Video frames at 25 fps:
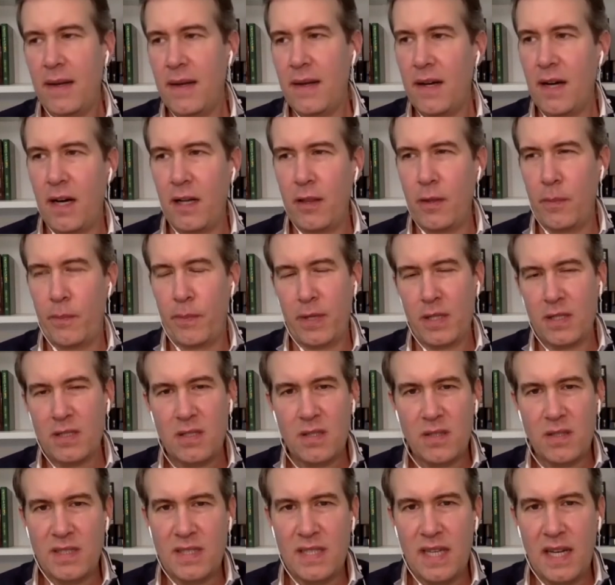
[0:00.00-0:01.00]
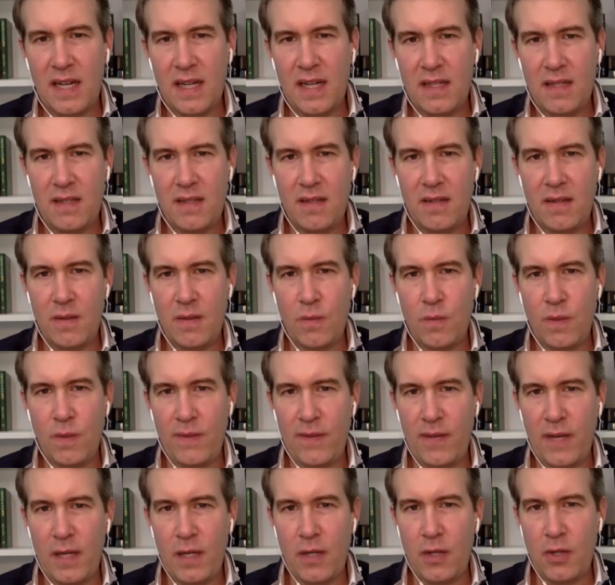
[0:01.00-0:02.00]
On the personal side, you know, we've
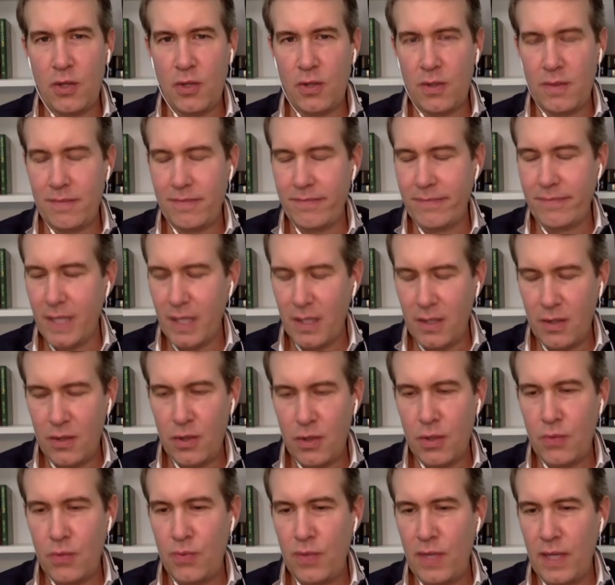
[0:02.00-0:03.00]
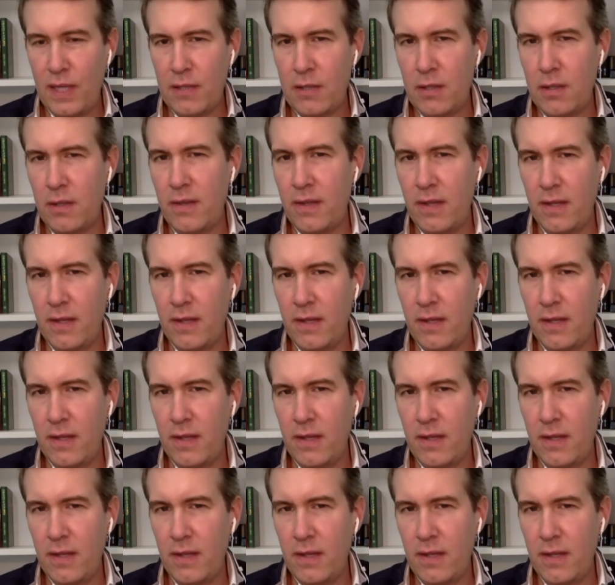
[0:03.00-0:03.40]
had a good record.